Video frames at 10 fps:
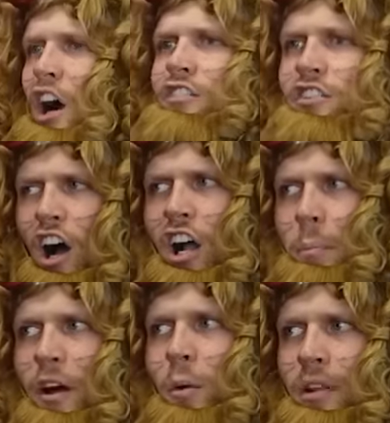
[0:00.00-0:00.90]
A
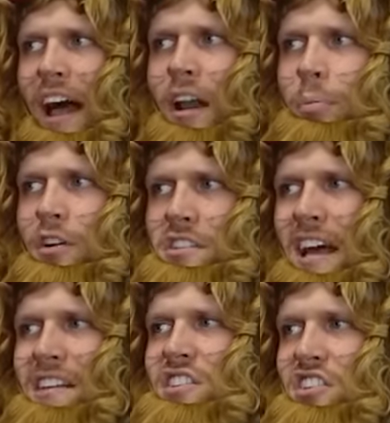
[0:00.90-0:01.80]
duck-billed platypus
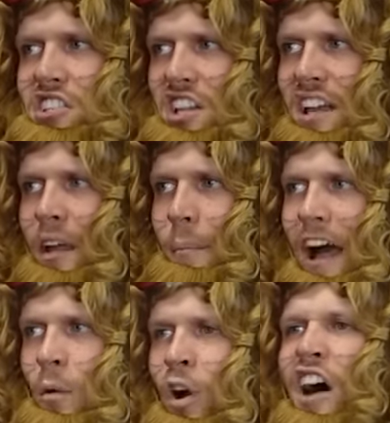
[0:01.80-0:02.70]
has the stinging
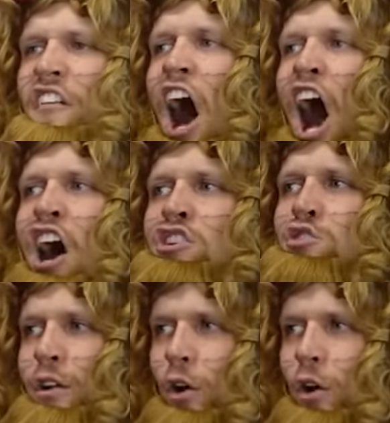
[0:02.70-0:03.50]
power of 100